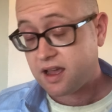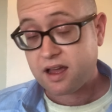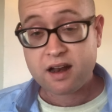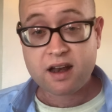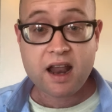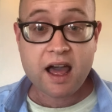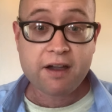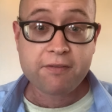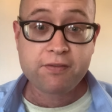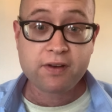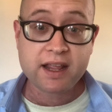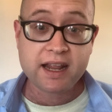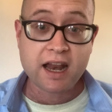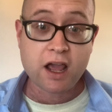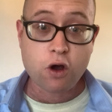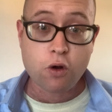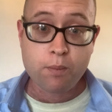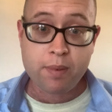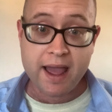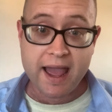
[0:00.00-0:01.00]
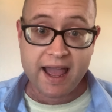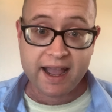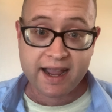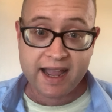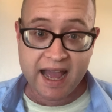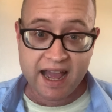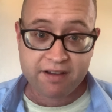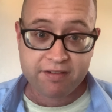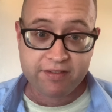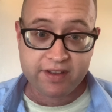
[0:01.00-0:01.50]
Lovely little pet
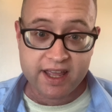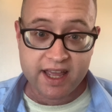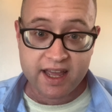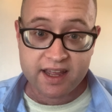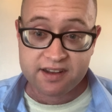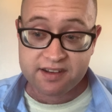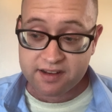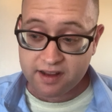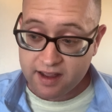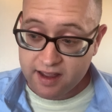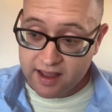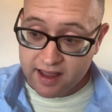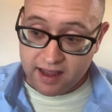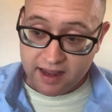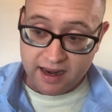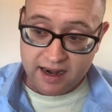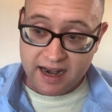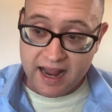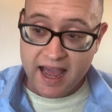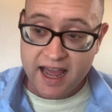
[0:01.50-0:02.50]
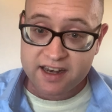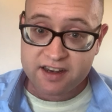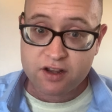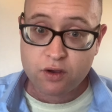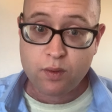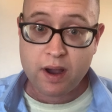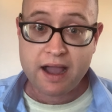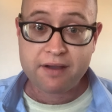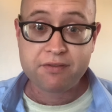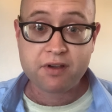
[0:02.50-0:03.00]
Kathy is. Glad
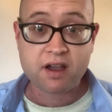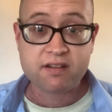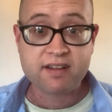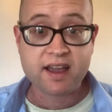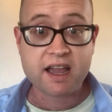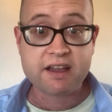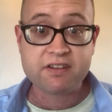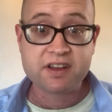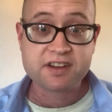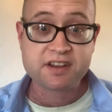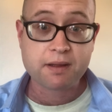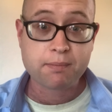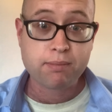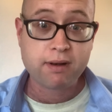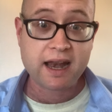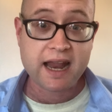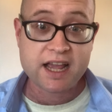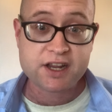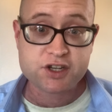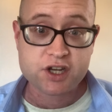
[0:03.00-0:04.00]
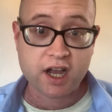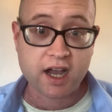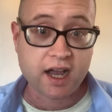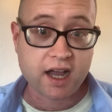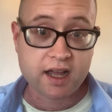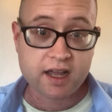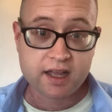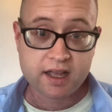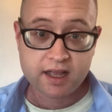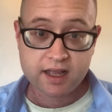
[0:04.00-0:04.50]
to have her here. It's a pleasure.
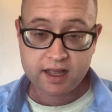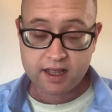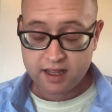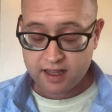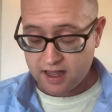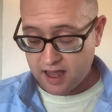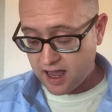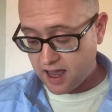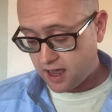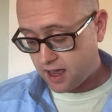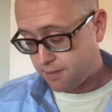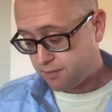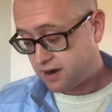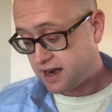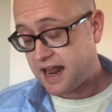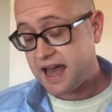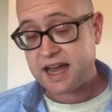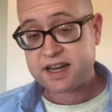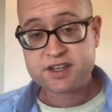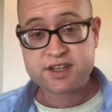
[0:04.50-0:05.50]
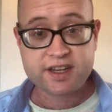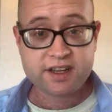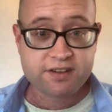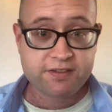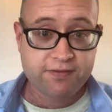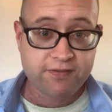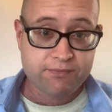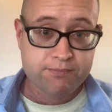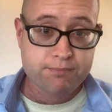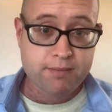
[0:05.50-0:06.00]
I'm glad she's
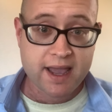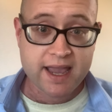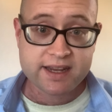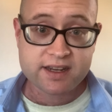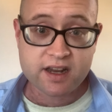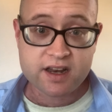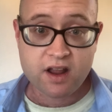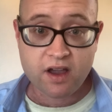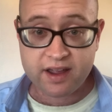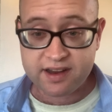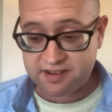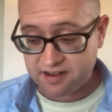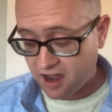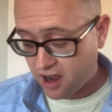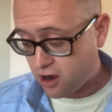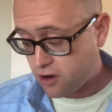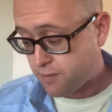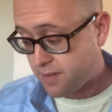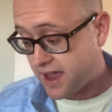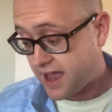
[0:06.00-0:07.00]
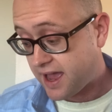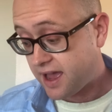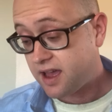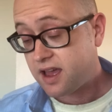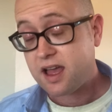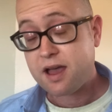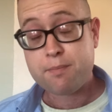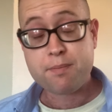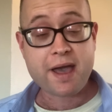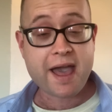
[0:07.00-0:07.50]
made a nice home here.
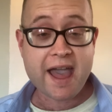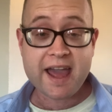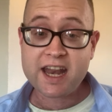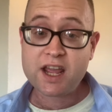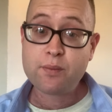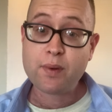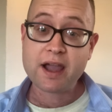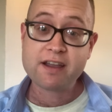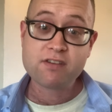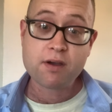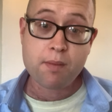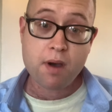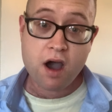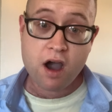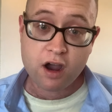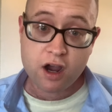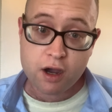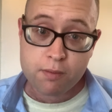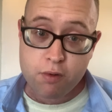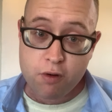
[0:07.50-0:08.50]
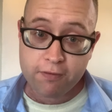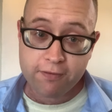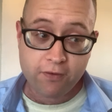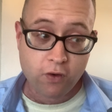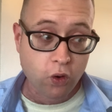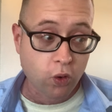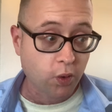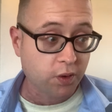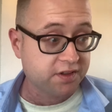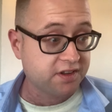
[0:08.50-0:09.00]
But anyway, remarkable
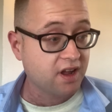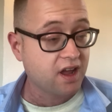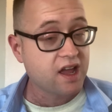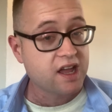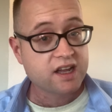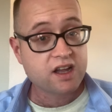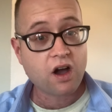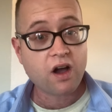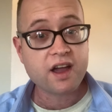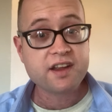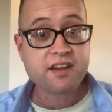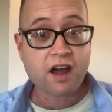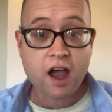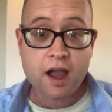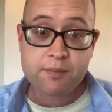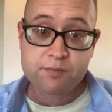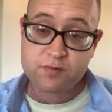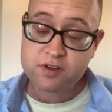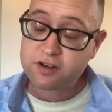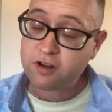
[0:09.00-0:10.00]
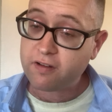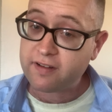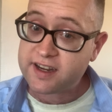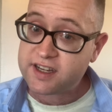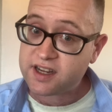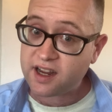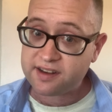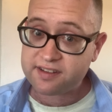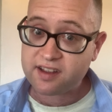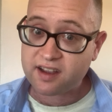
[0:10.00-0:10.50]
force. Guys, I'm sorry,
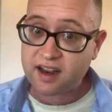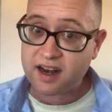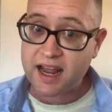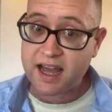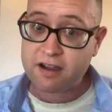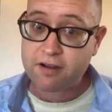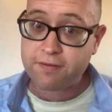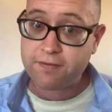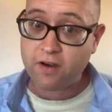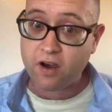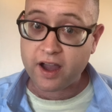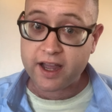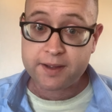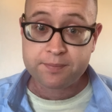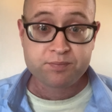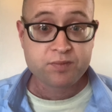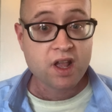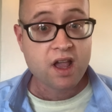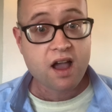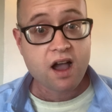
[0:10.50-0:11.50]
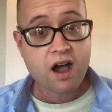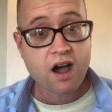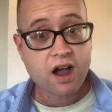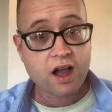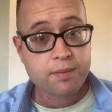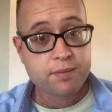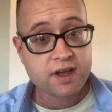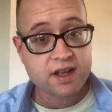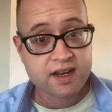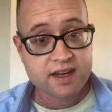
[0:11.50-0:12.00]
just to clarify,
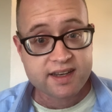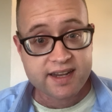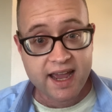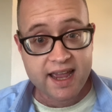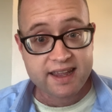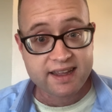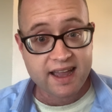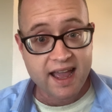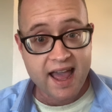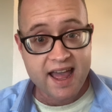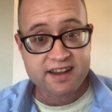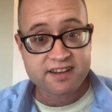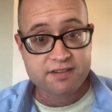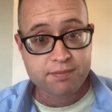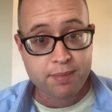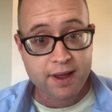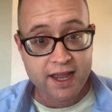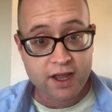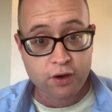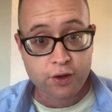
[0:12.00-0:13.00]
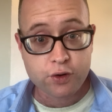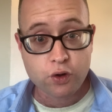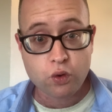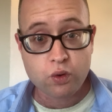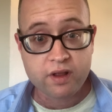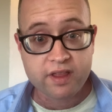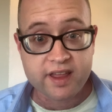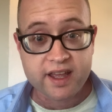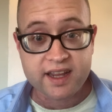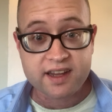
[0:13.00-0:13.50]
I'm going to take SP on
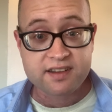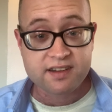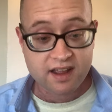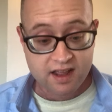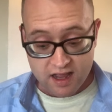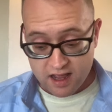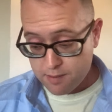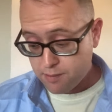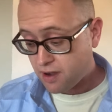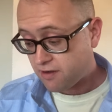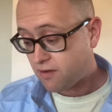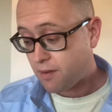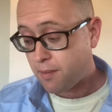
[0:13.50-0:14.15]
all of these, but